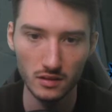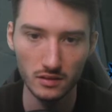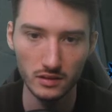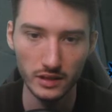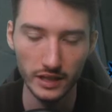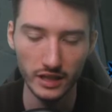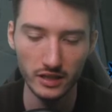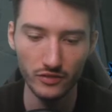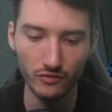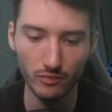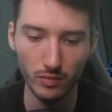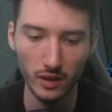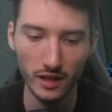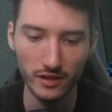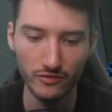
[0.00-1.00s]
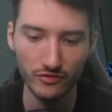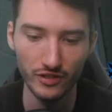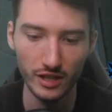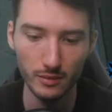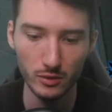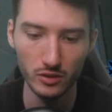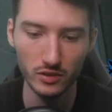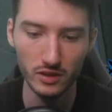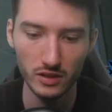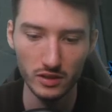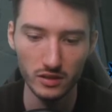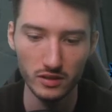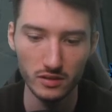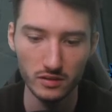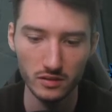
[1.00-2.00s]
They can even play Fable
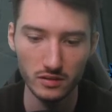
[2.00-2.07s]
here.